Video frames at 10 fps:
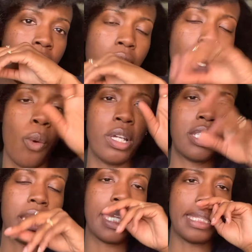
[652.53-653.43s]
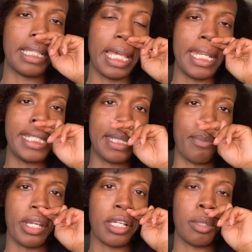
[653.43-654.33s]
going to get the ladies and
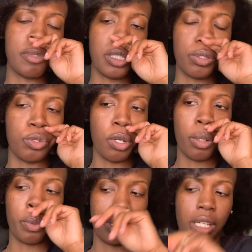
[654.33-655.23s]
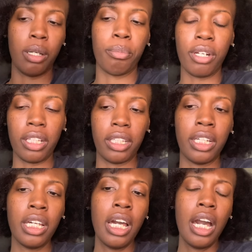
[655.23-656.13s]
bringing them to the door with the umbrella.
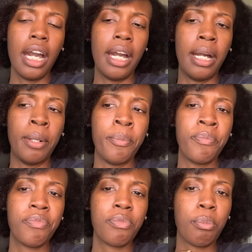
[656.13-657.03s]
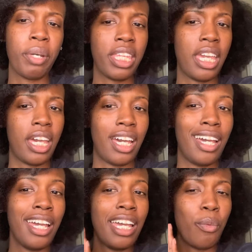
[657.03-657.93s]
But yeah,
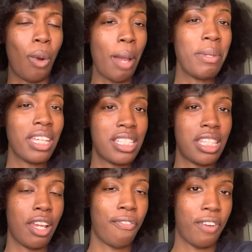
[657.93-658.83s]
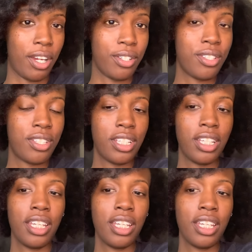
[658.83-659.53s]
Robin gets there first,